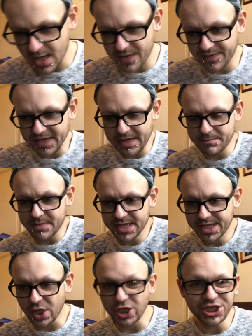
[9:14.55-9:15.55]
the
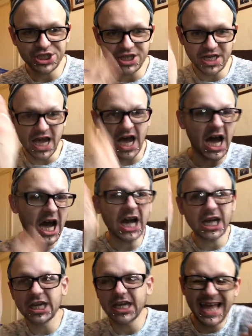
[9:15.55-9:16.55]
mythology
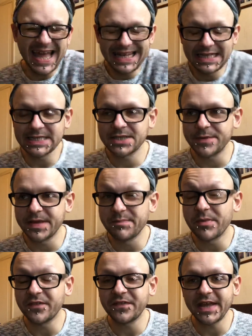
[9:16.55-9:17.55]
arc ends with
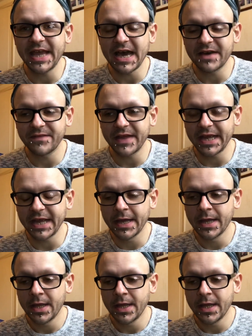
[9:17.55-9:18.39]
Buffy having